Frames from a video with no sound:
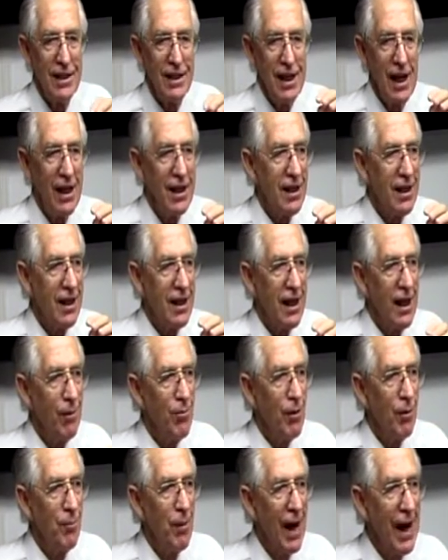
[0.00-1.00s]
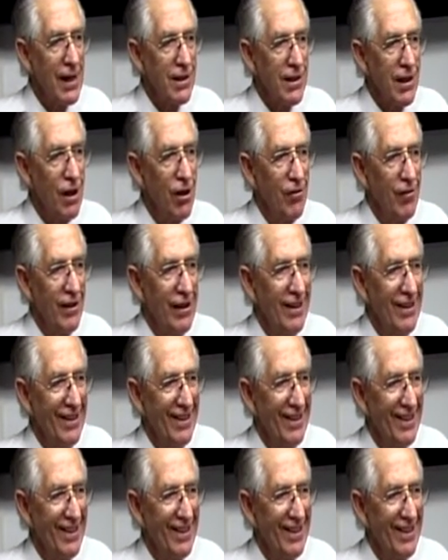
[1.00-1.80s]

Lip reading: said, keep the Passover.